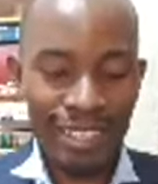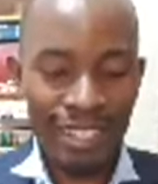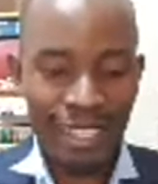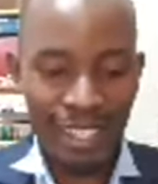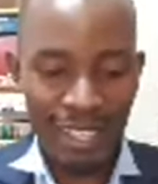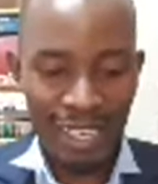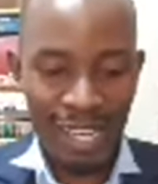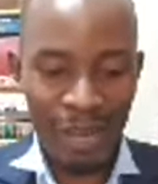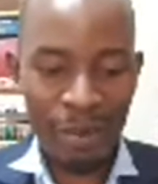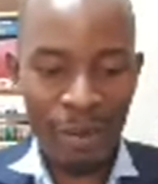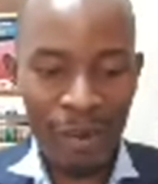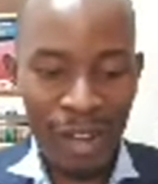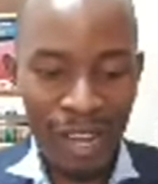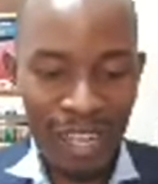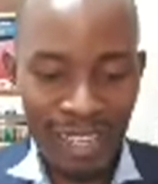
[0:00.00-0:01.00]
Number
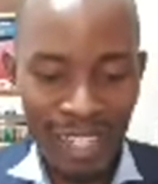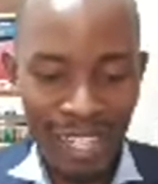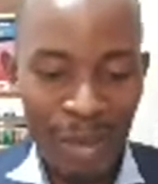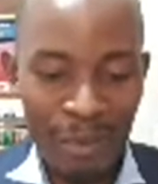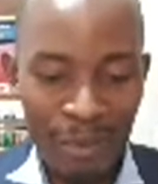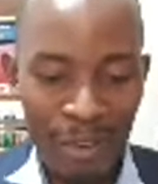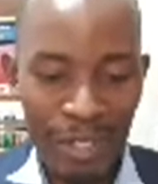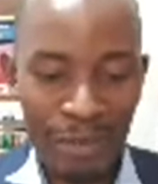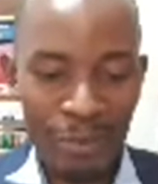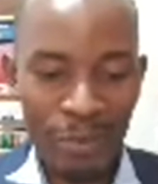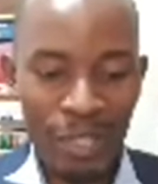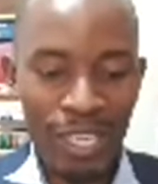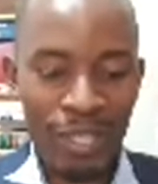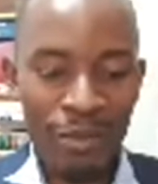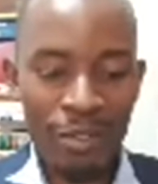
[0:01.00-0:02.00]
1, I'm going to
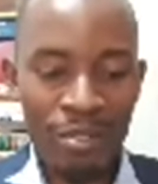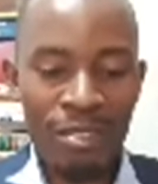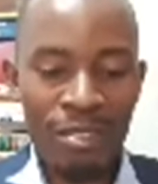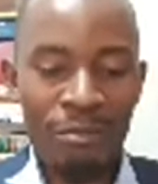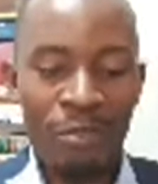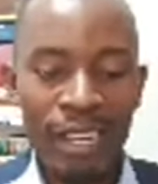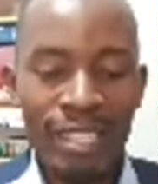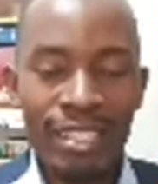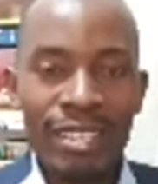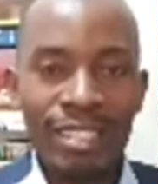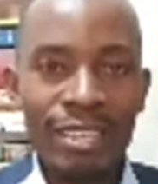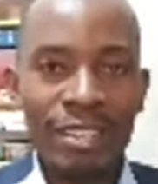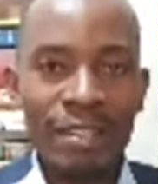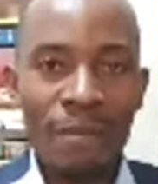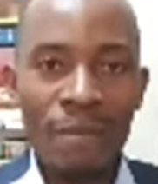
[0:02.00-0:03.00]
begin with validity.
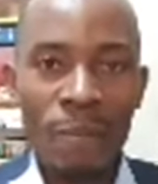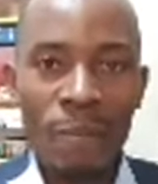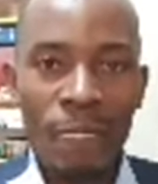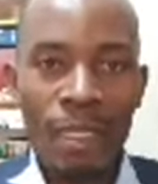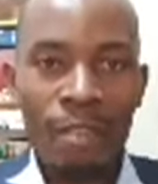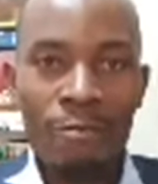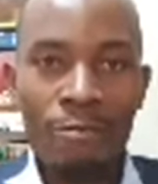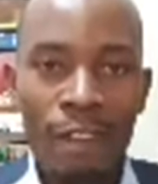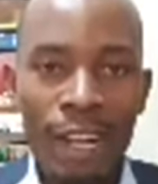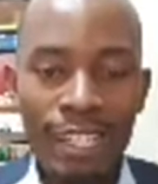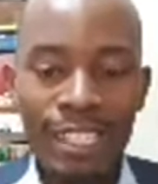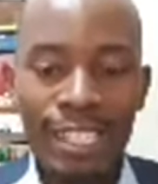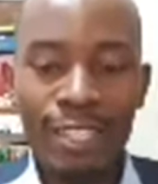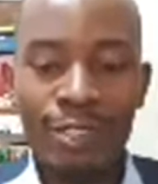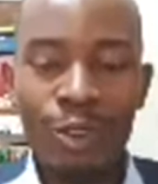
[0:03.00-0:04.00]

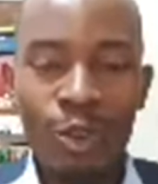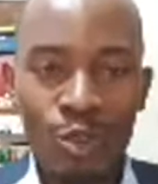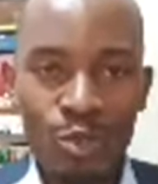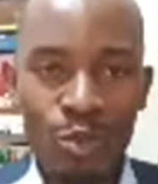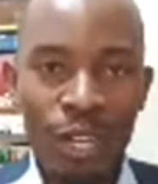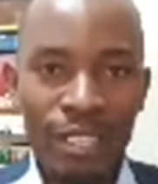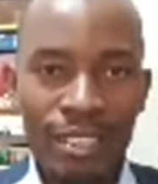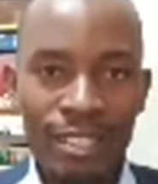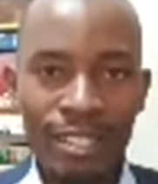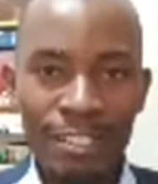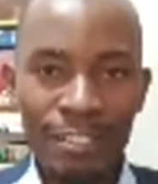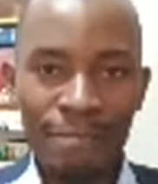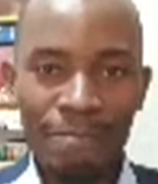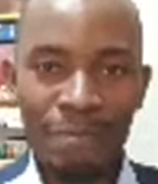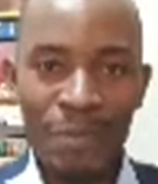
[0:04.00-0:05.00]
Valid contracts.
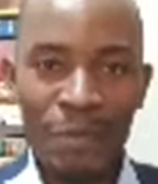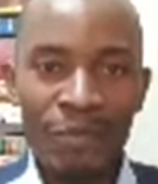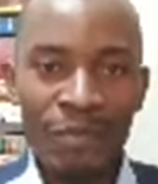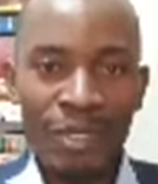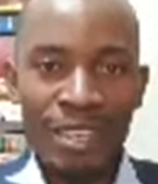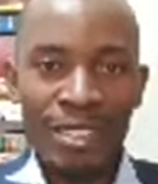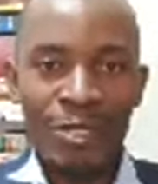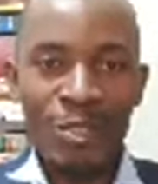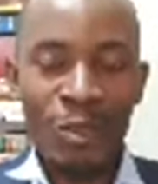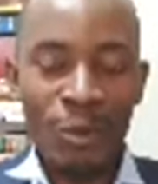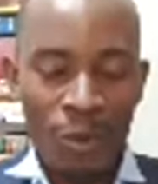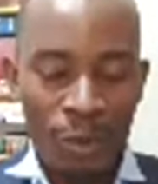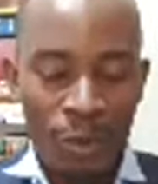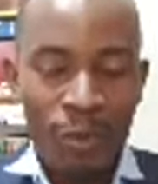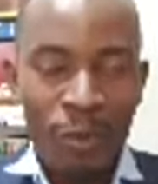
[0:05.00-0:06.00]
So
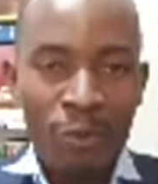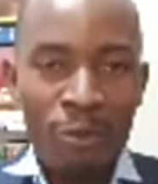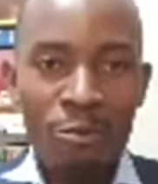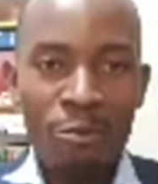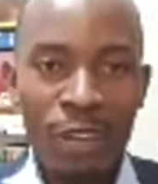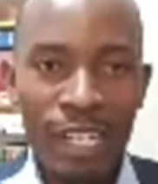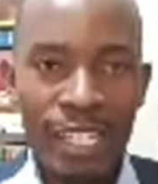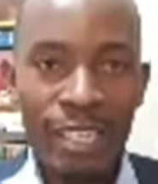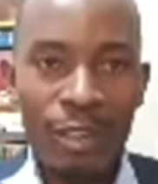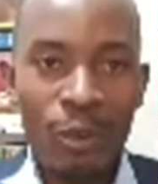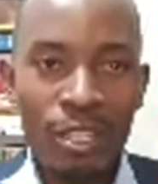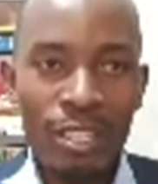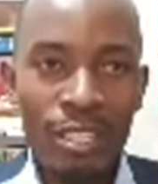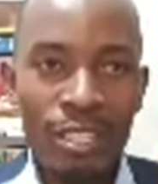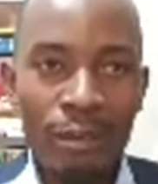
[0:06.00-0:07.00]
what
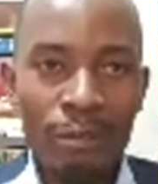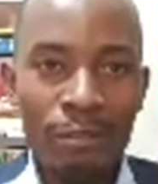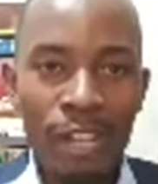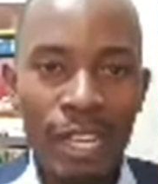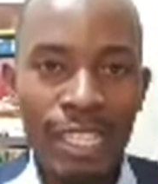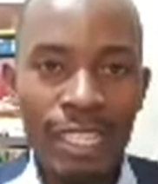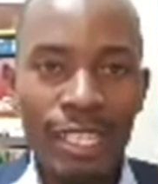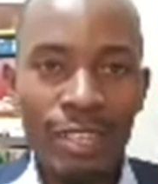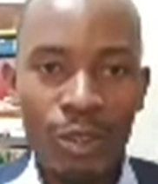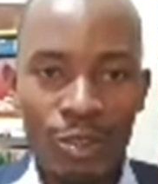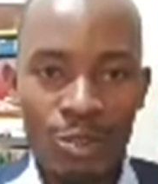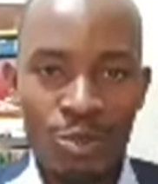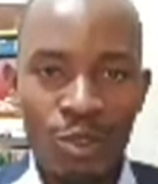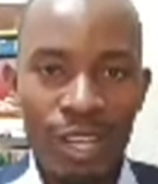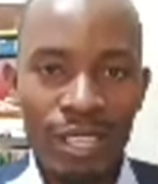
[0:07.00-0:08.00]
is a valid
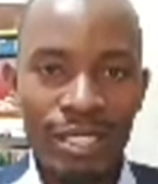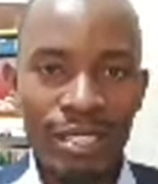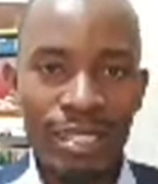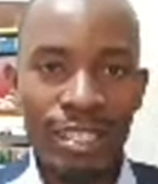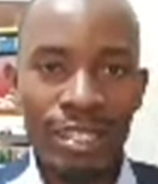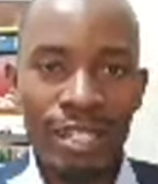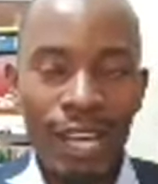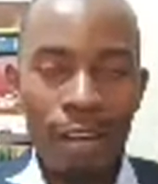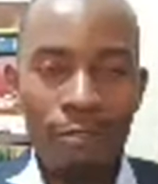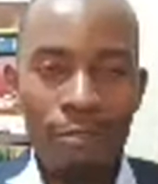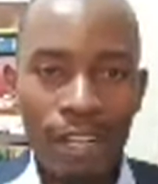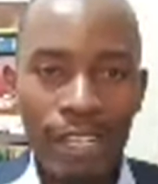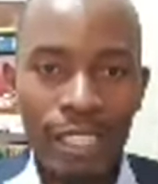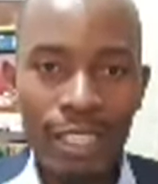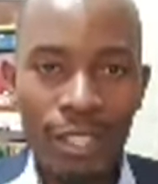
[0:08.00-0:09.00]
contract? A
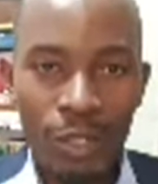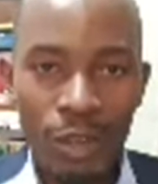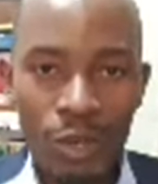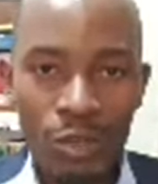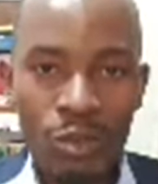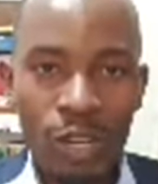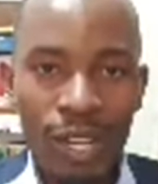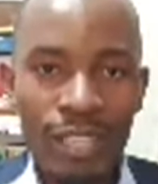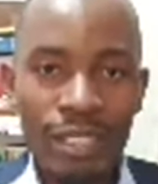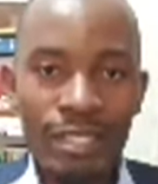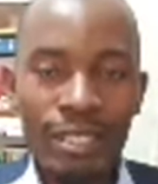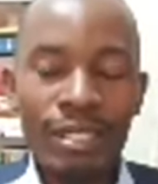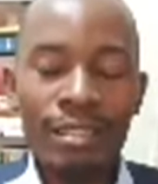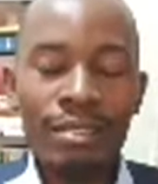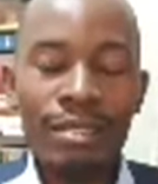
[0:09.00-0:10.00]
valid contract,
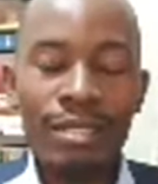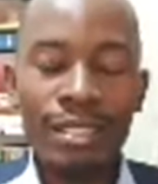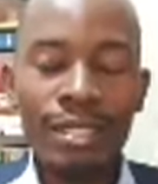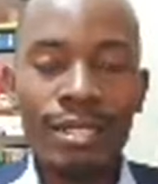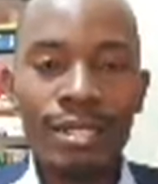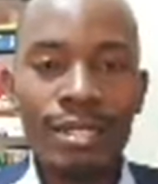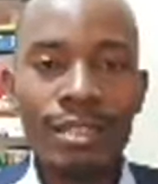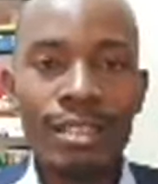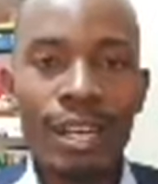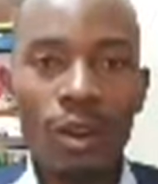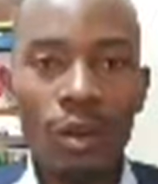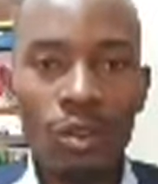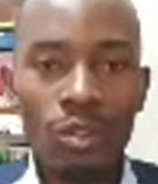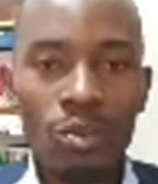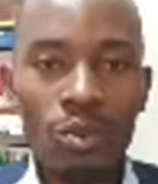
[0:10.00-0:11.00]
this is the
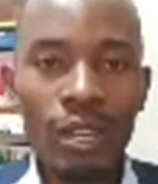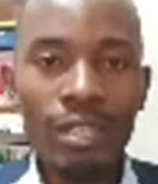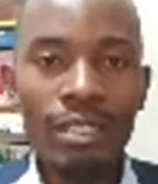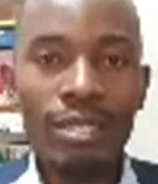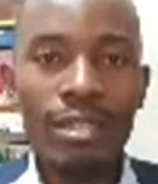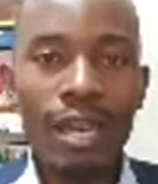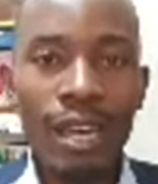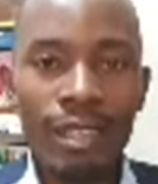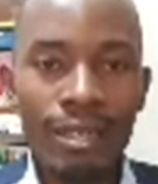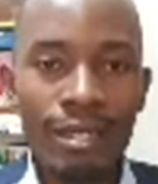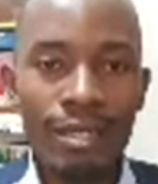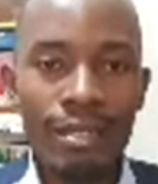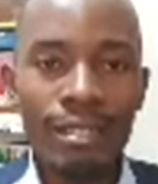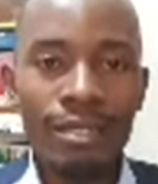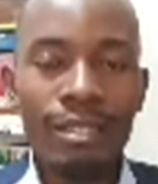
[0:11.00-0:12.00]
contract that
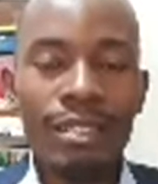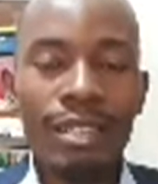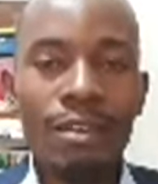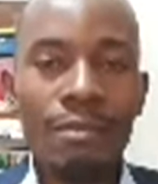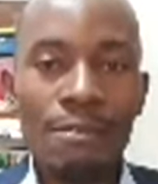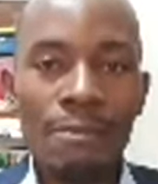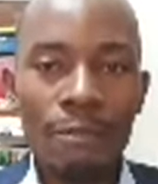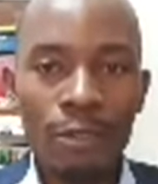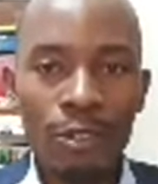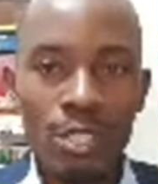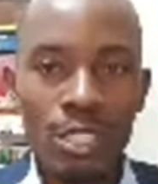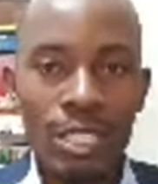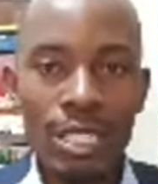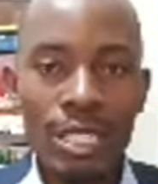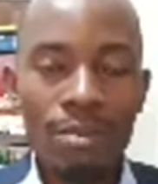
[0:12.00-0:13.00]
is
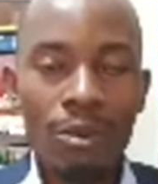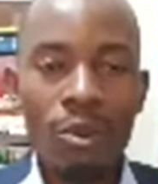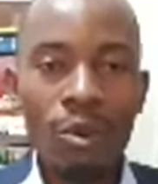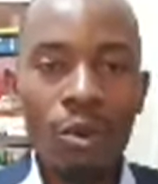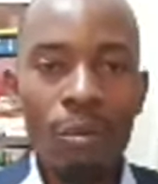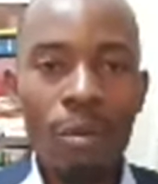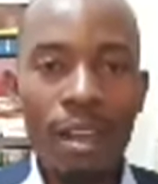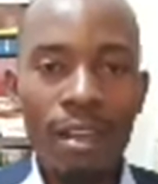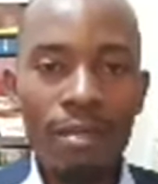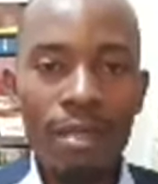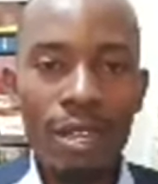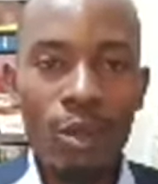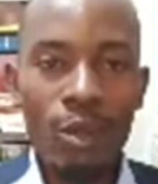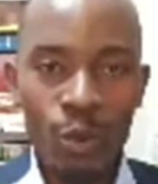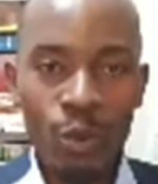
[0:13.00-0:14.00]
enforceable by the law.